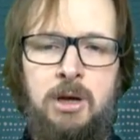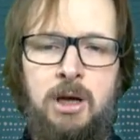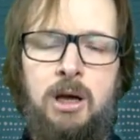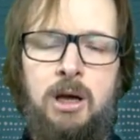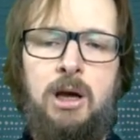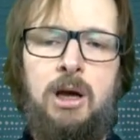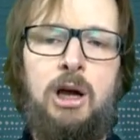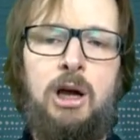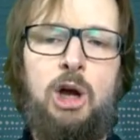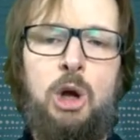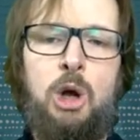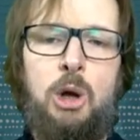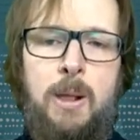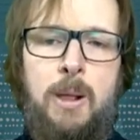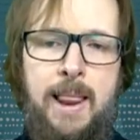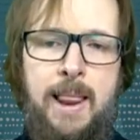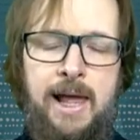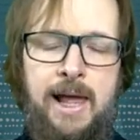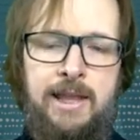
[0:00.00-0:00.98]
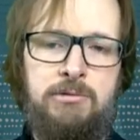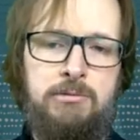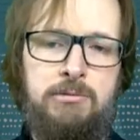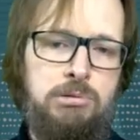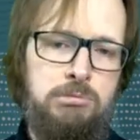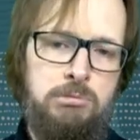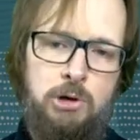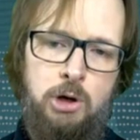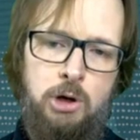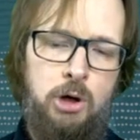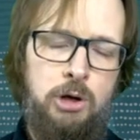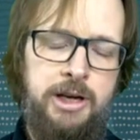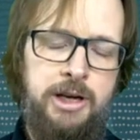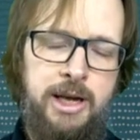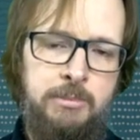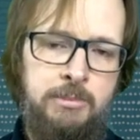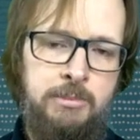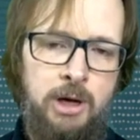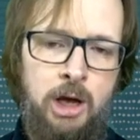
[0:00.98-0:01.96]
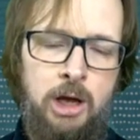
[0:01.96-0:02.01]
and a
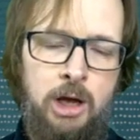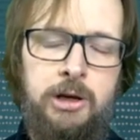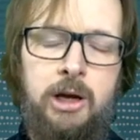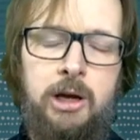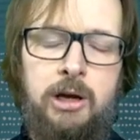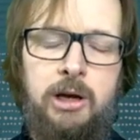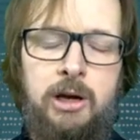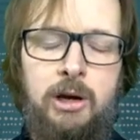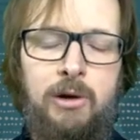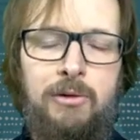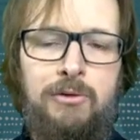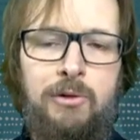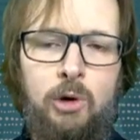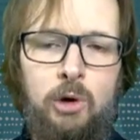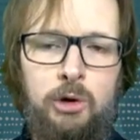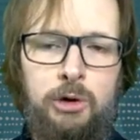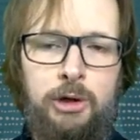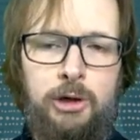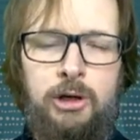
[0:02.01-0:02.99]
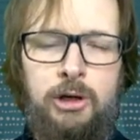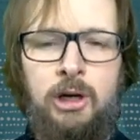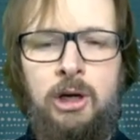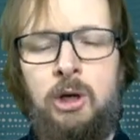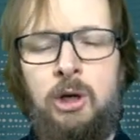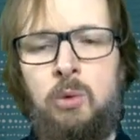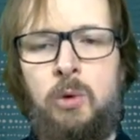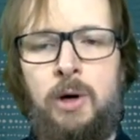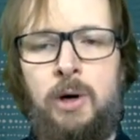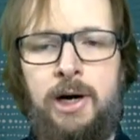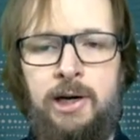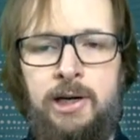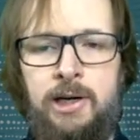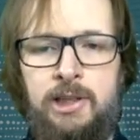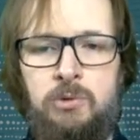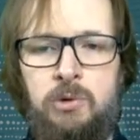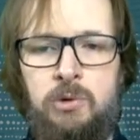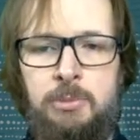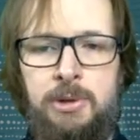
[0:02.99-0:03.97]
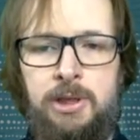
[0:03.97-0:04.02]
name and a folder where
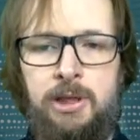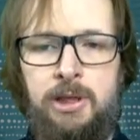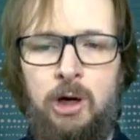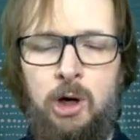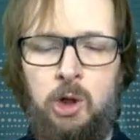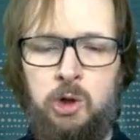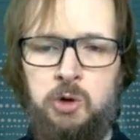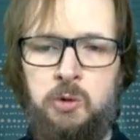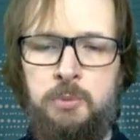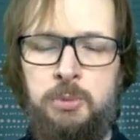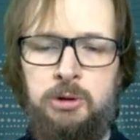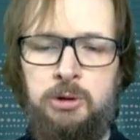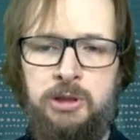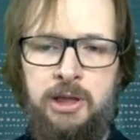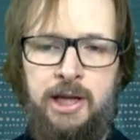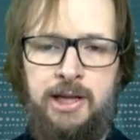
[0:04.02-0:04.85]
it will be output.